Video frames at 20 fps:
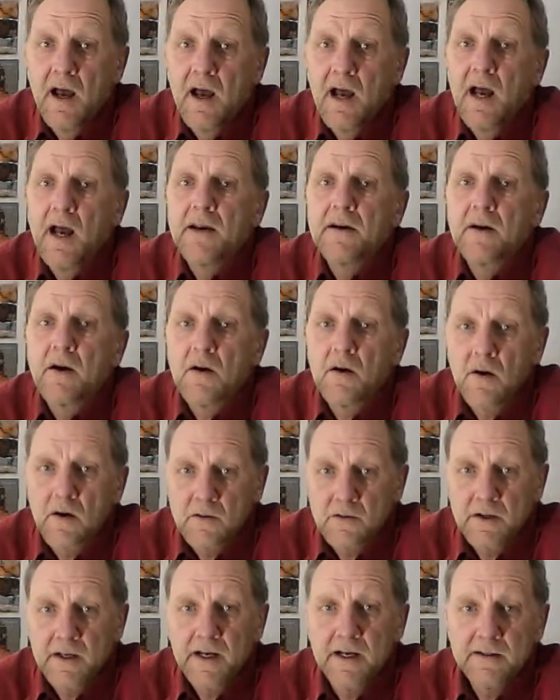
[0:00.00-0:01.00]
and a
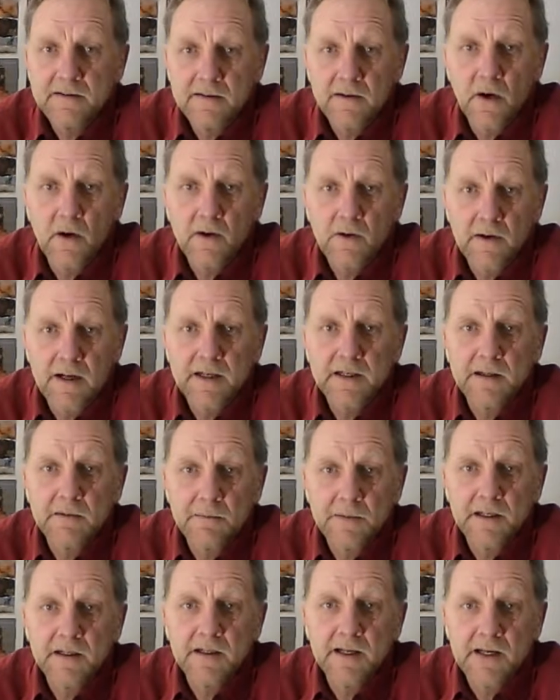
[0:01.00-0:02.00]
lot has already
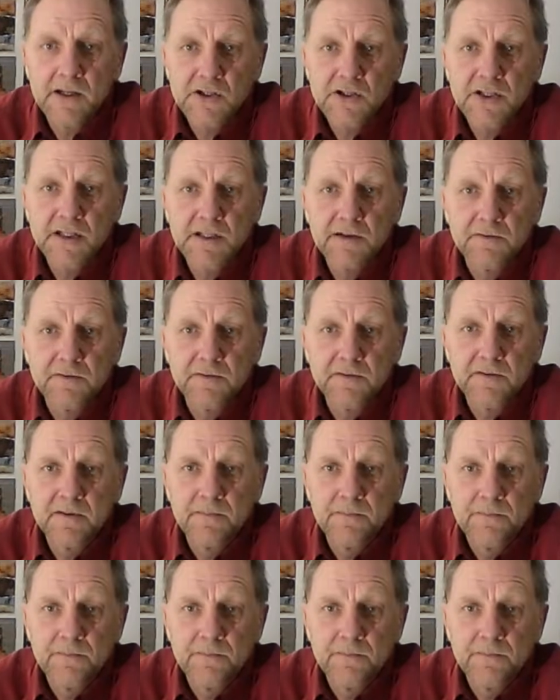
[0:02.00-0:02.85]
been achieved